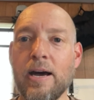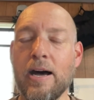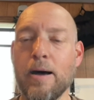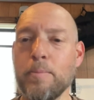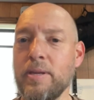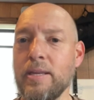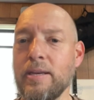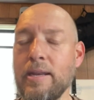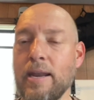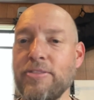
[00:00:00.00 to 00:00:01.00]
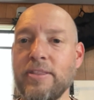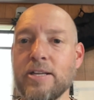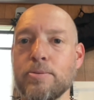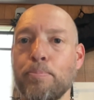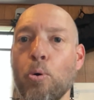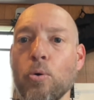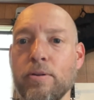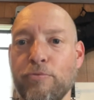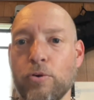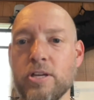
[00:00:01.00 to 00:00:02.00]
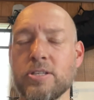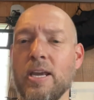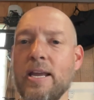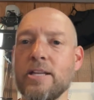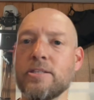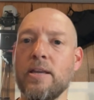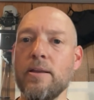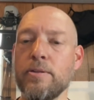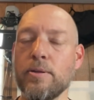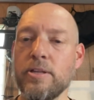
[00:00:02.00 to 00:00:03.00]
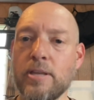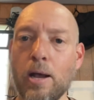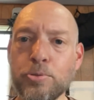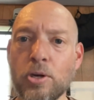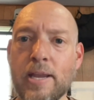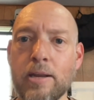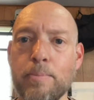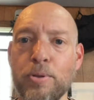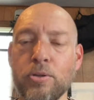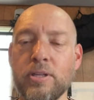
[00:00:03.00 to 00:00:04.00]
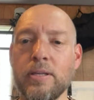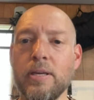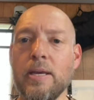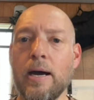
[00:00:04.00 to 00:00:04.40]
Um, and, and, I think that's important for us. It's, it, it helps our accountability.